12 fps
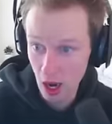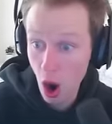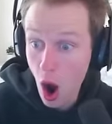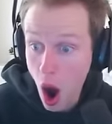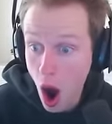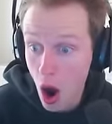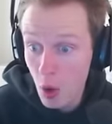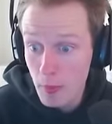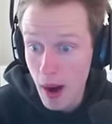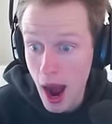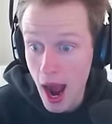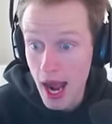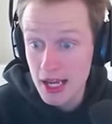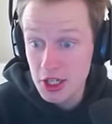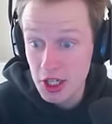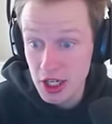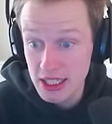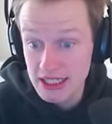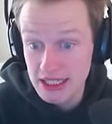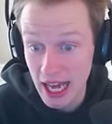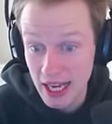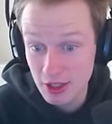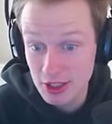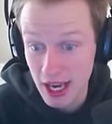Oh my goodness.
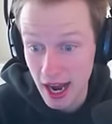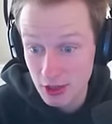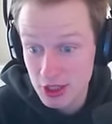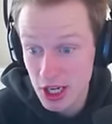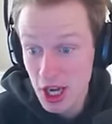Liger's house.